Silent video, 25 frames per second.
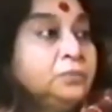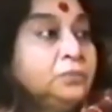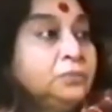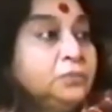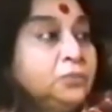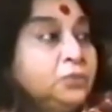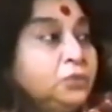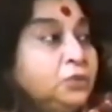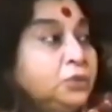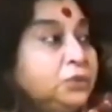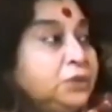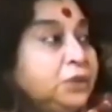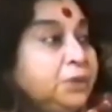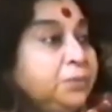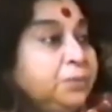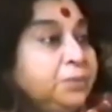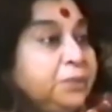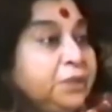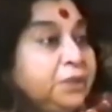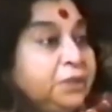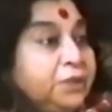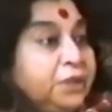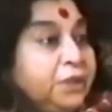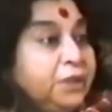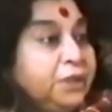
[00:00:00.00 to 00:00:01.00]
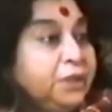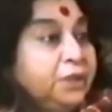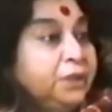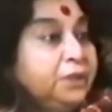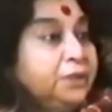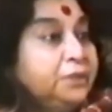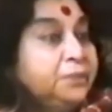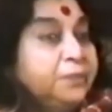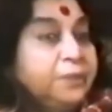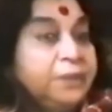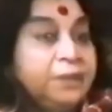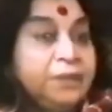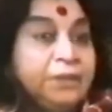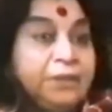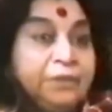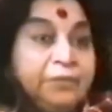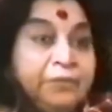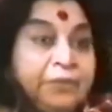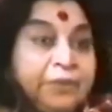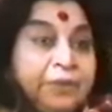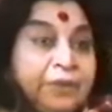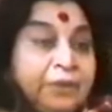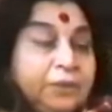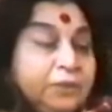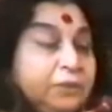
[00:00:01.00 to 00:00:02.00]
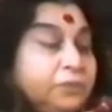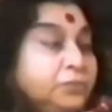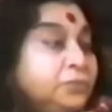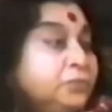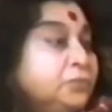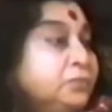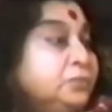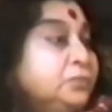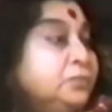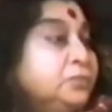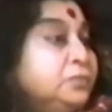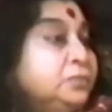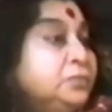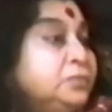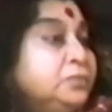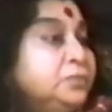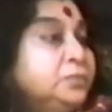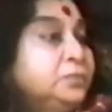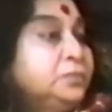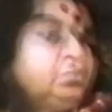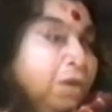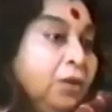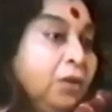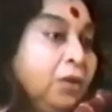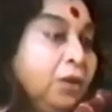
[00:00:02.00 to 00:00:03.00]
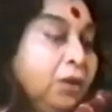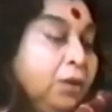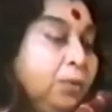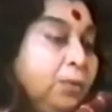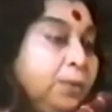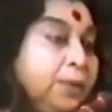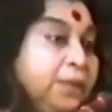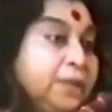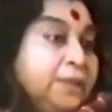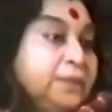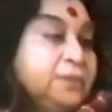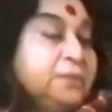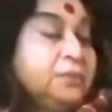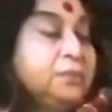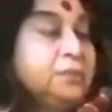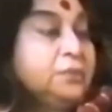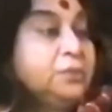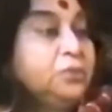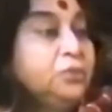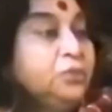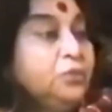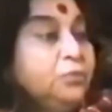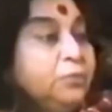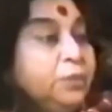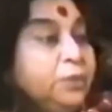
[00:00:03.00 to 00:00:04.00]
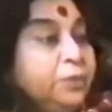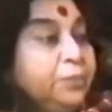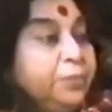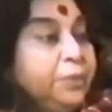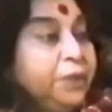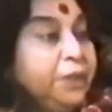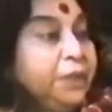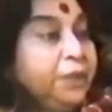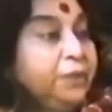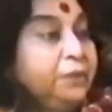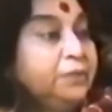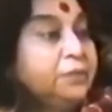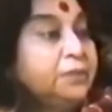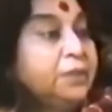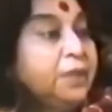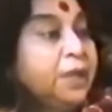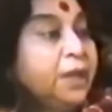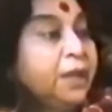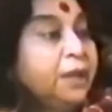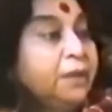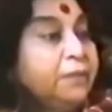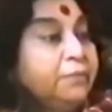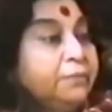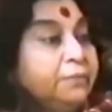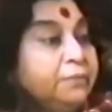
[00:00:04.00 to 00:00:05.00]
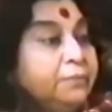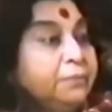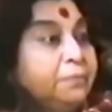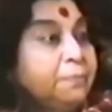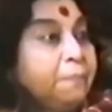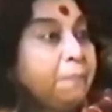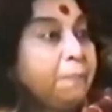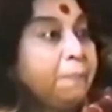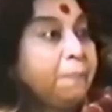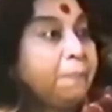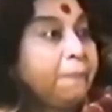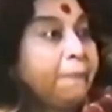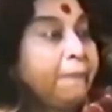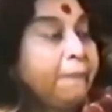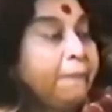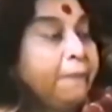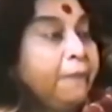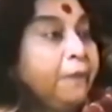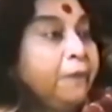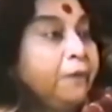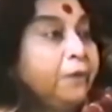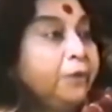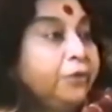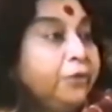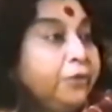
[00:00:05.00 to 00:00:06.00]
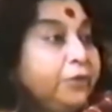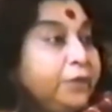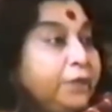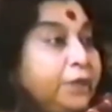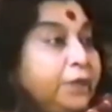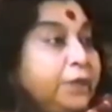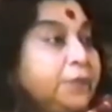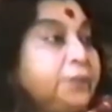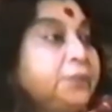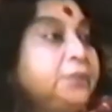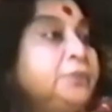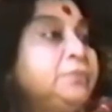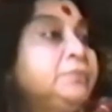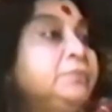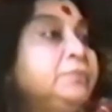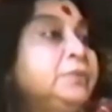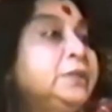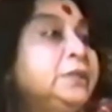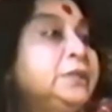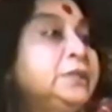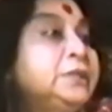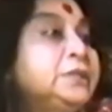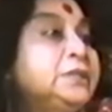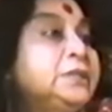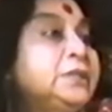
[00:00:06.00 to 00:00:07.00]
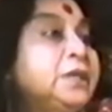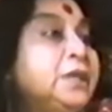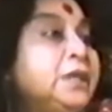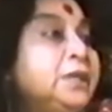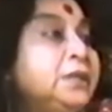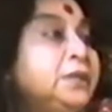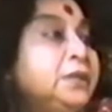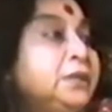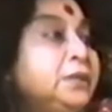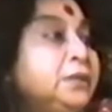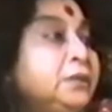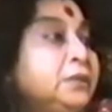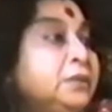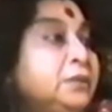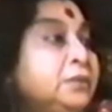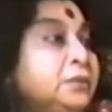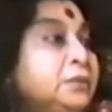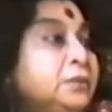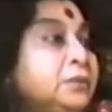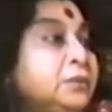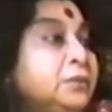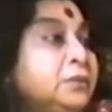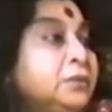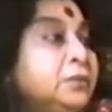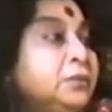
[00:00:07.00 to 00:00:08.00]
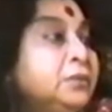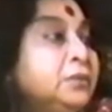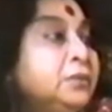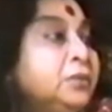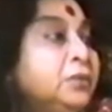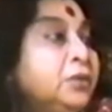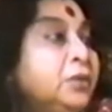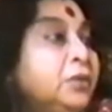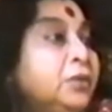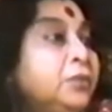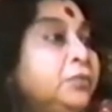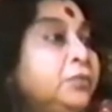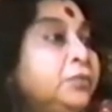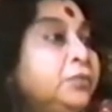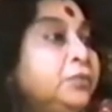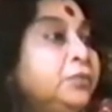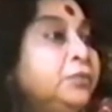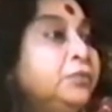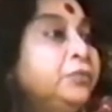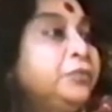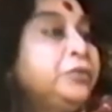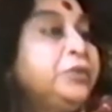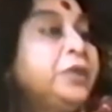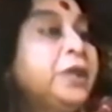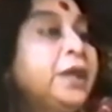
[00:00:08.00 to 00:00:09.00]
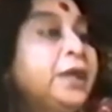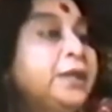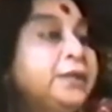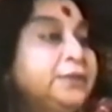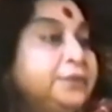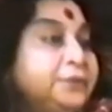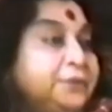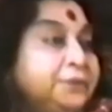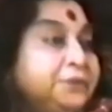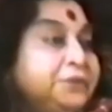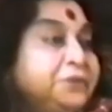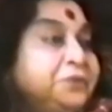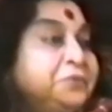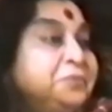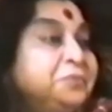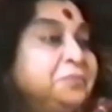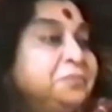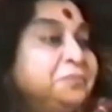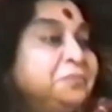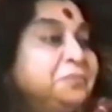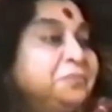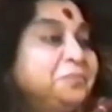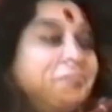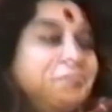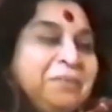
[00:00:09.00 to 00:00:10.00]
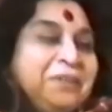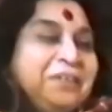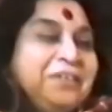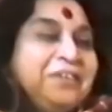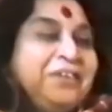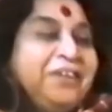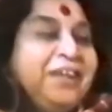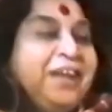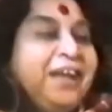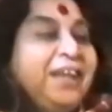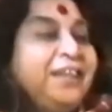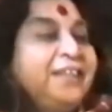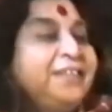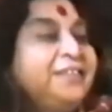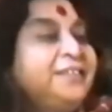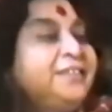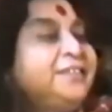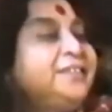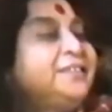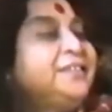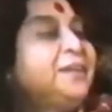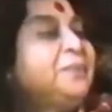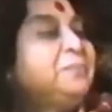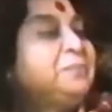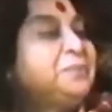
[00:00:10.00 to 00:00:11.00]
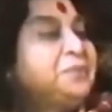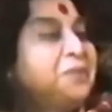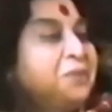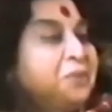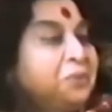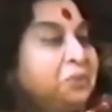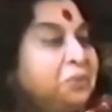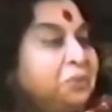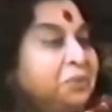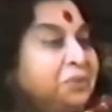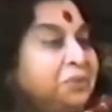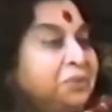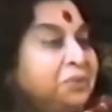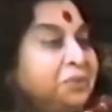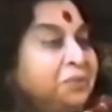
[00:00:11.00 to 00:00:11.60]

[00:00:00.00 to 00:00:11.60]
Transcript: to keep it clean is very difficult. Always human beings have a relative understanding of reality. But reality is absolute.